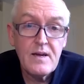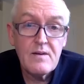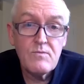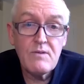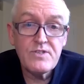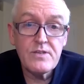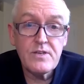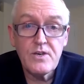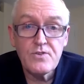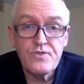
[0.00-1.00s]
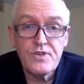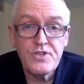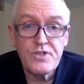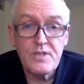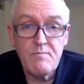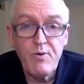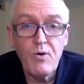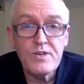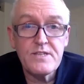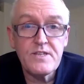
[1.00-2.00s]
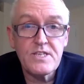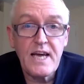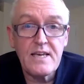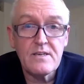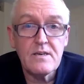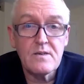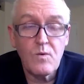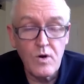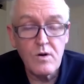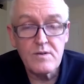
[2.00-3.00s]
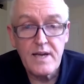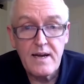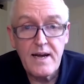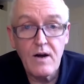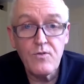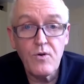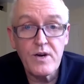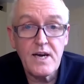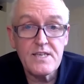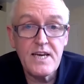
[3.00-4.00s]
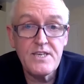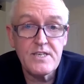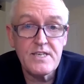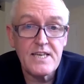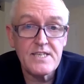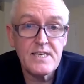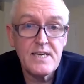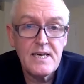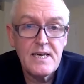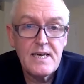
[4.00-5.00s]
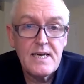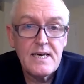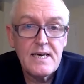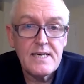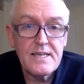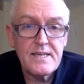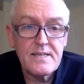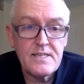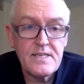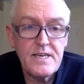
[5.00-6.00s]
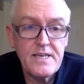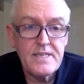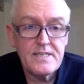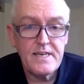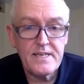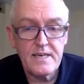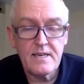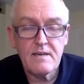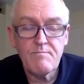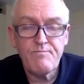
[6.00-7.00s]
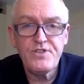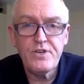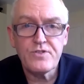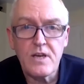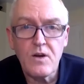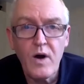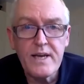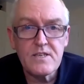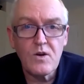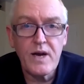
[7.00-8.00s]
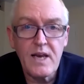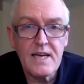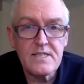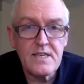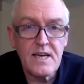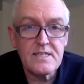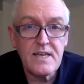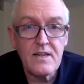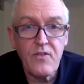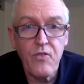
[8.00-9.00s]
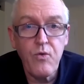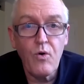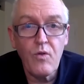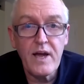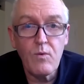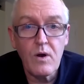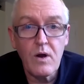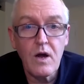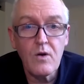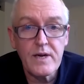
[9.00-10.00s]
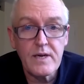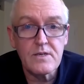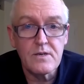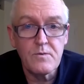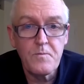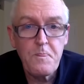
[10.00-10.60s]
whereas other countries just imported the standard World Health Organization test. And I think the CDC didn't produce it quite as quickly as they thought they were going to.